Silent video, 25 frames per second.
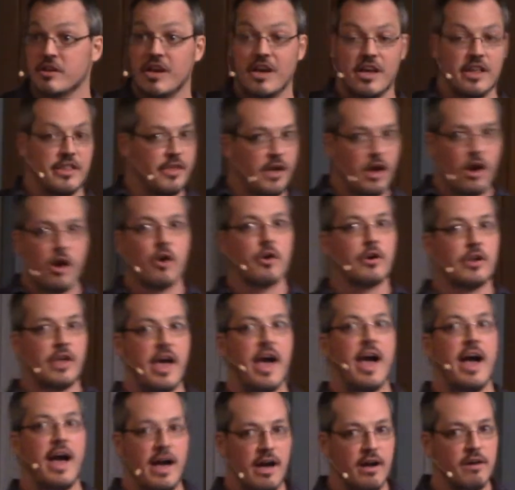They already
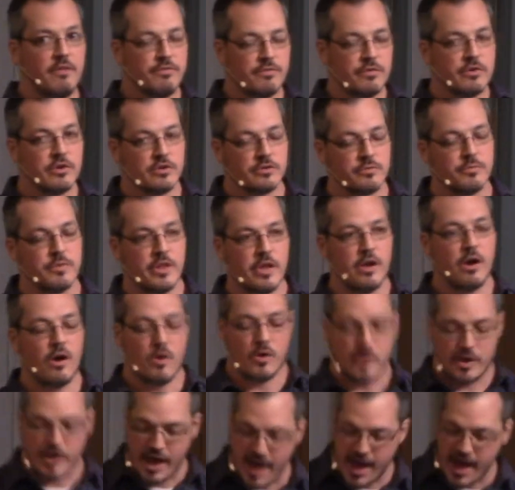have. Trust me, they
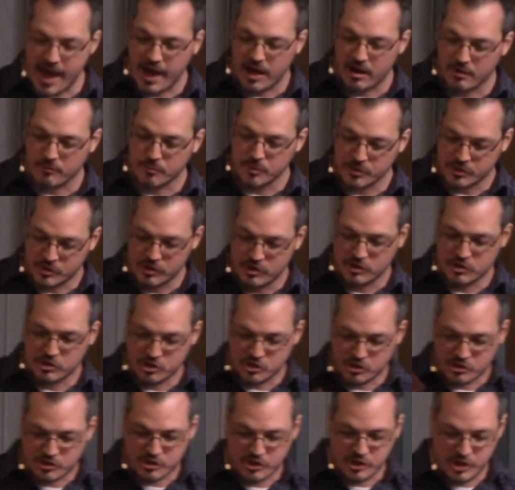already have. But it
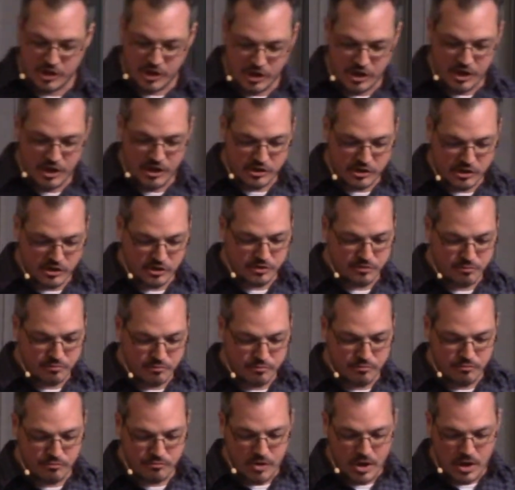just
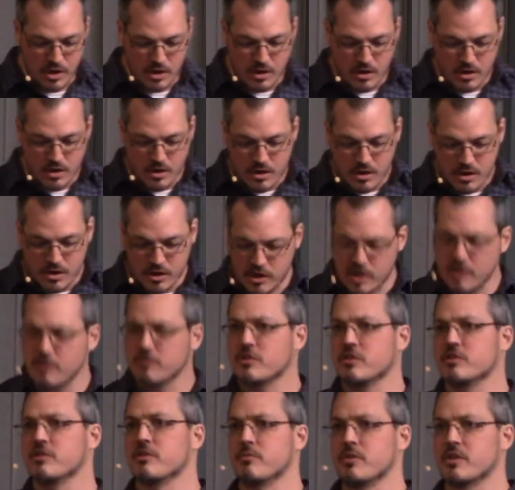gives us some